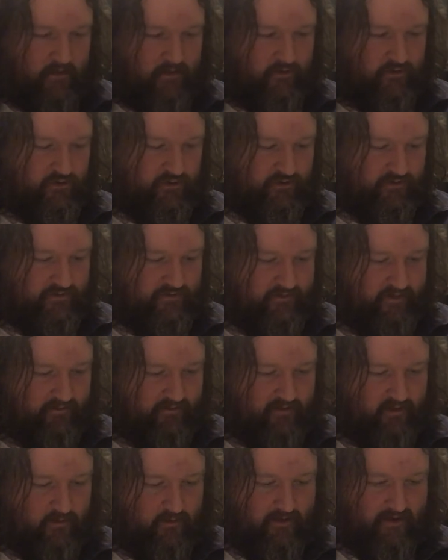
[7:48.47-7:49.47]
Just very
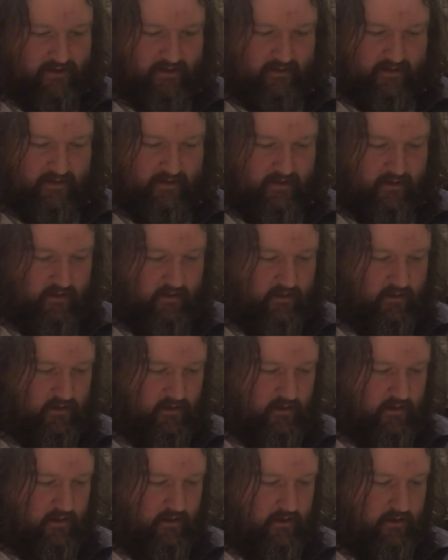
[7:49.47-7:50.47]
quickly,
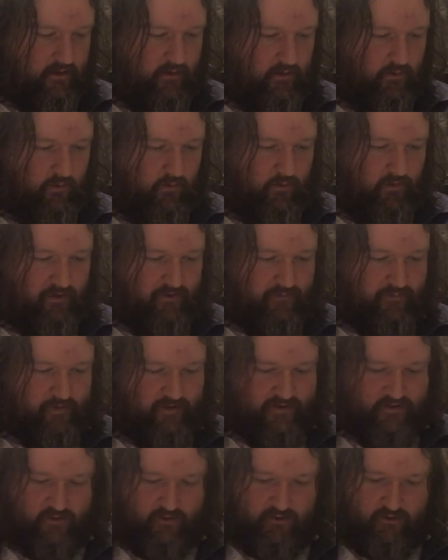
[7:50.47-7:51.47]
if we
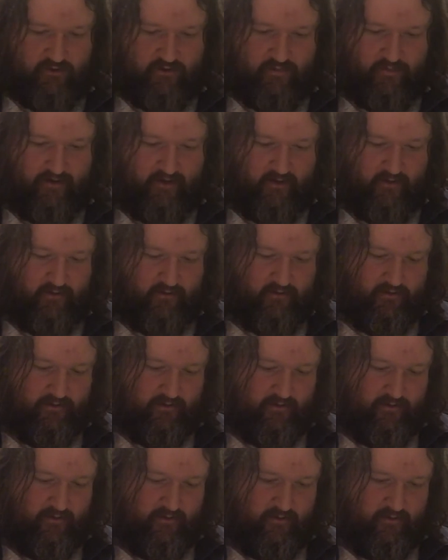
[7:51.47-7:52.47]
talk about
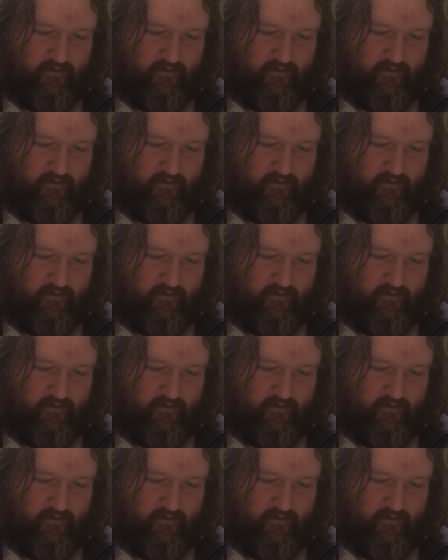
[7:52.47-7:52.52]
the